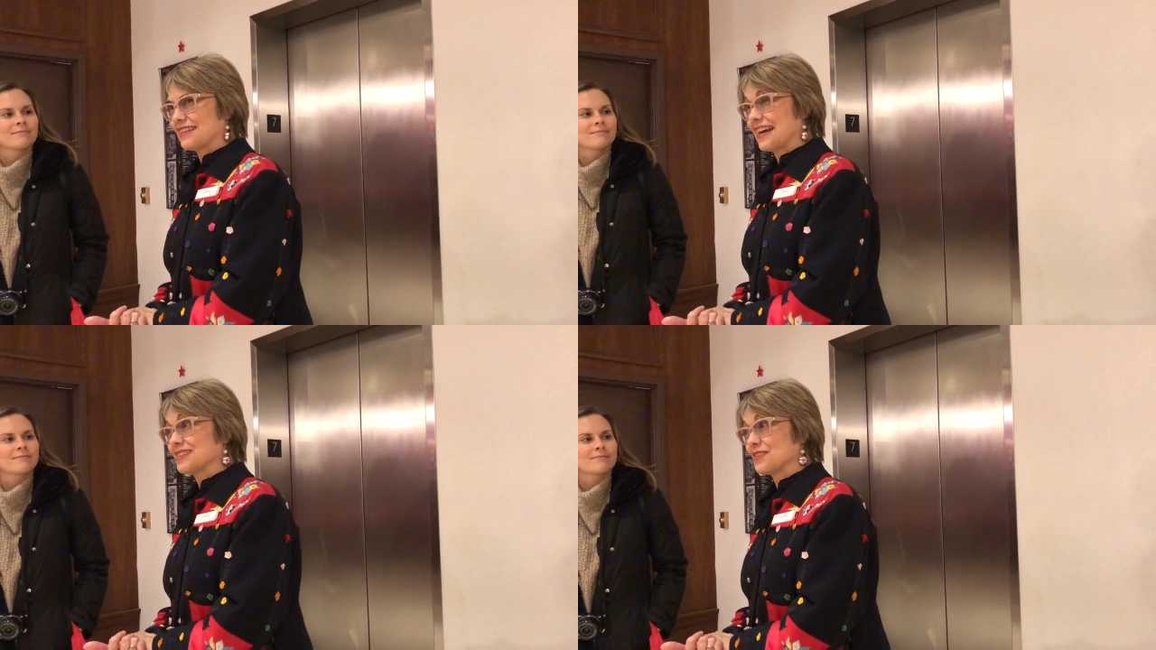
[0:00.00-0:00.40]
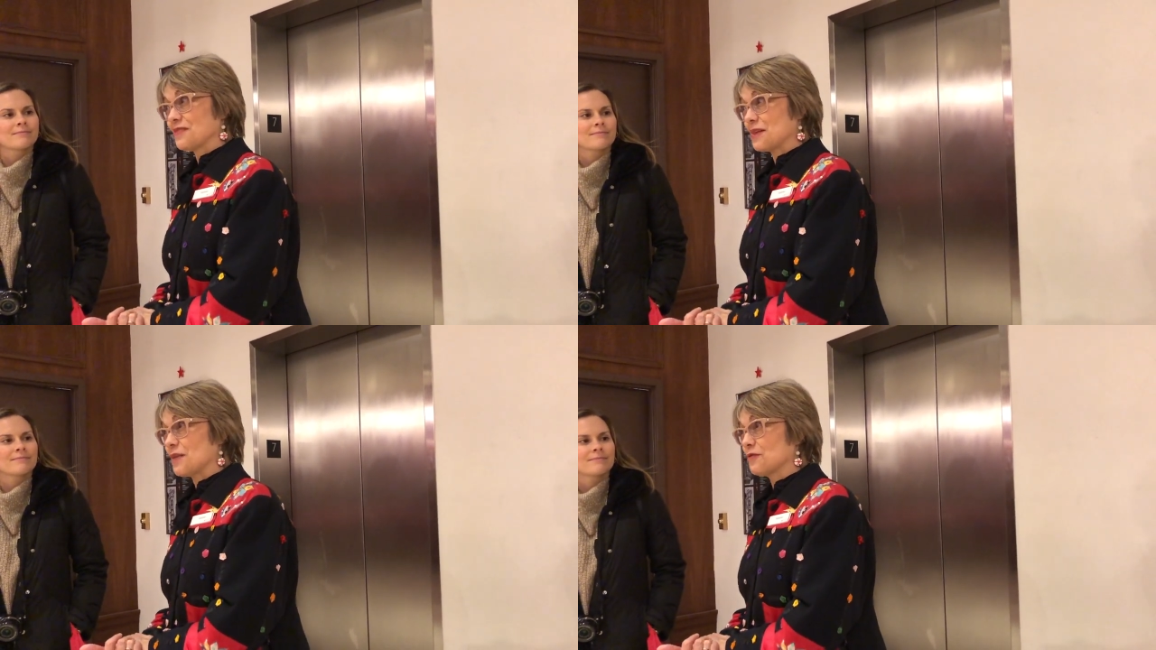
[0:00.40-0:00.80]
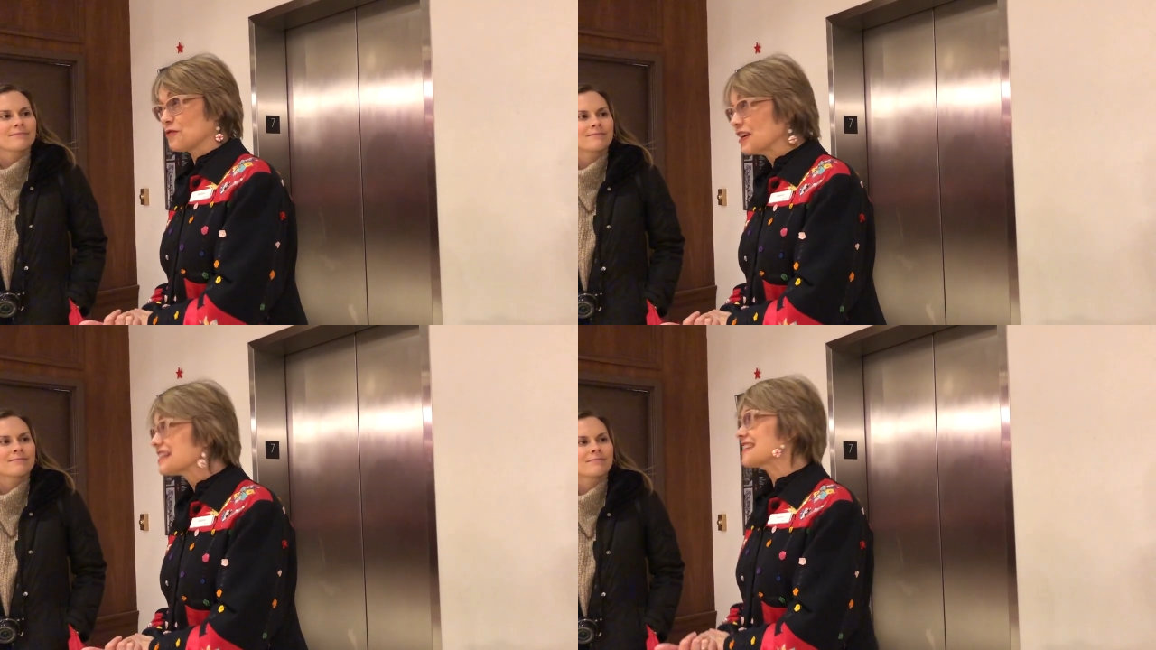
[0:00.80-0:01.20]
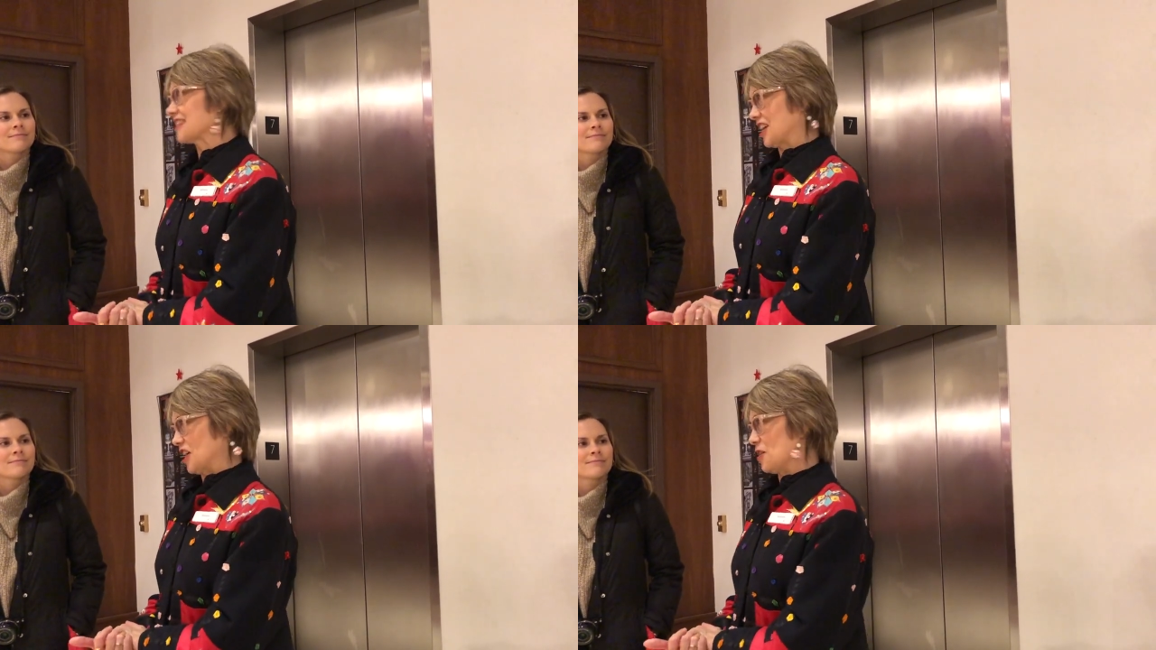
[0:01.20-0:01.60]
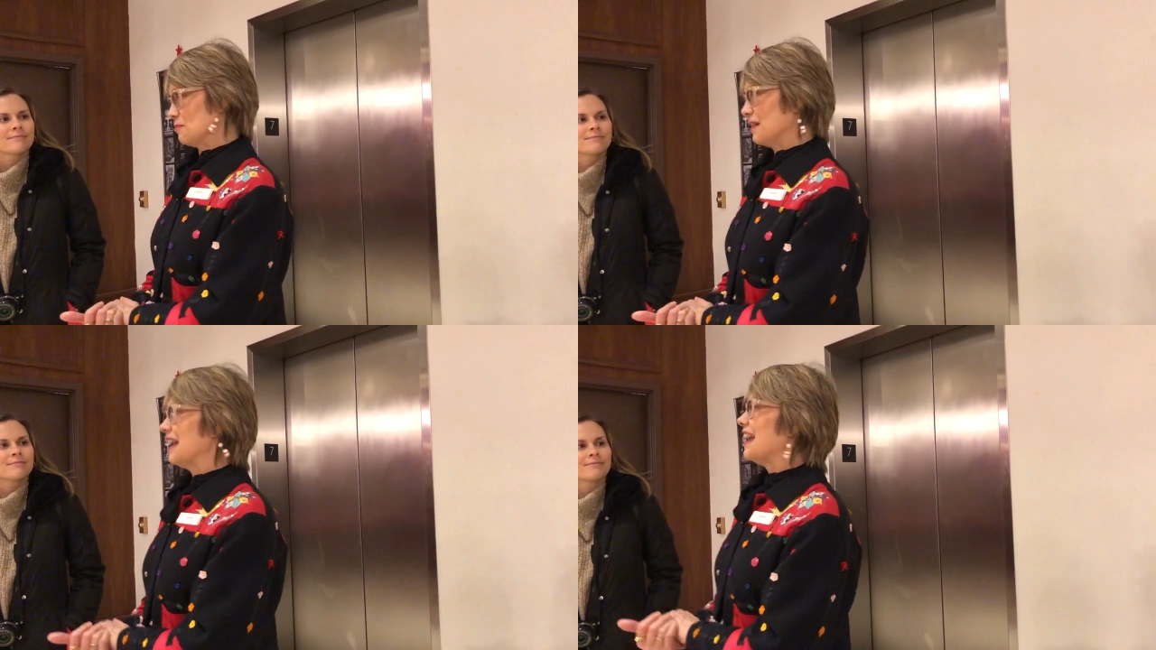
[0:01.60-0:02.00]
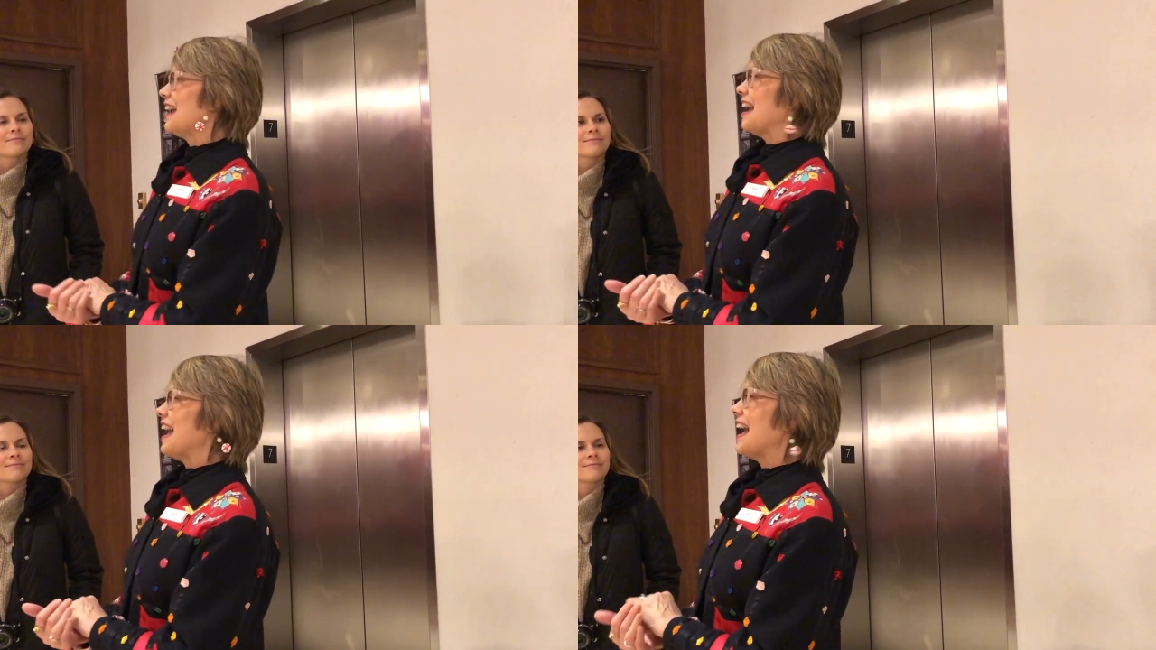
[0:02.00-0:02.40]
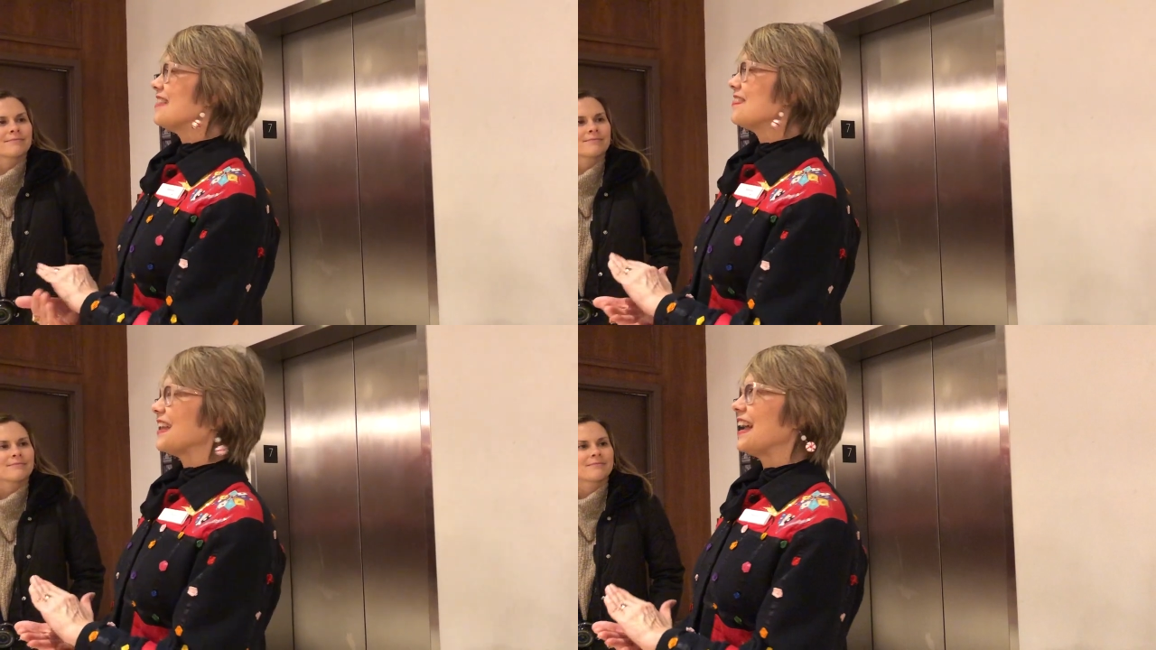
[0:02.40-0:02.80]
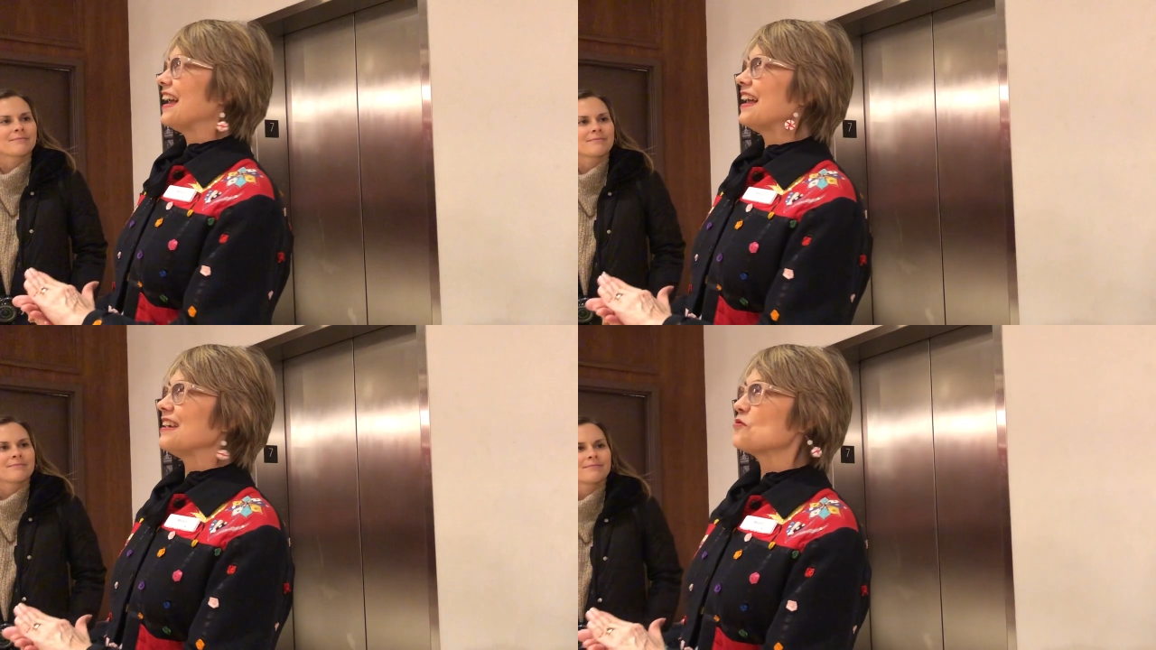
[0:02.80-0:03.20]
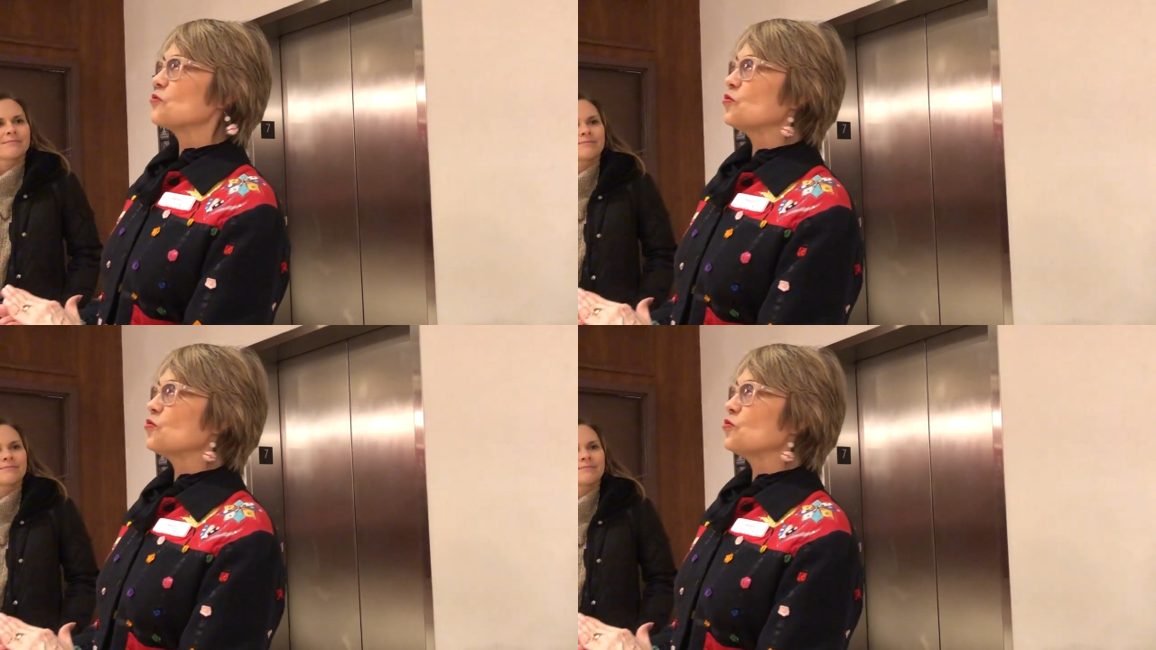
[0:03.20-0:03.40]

Speaker 1: I'd like to invite my friends to come. And then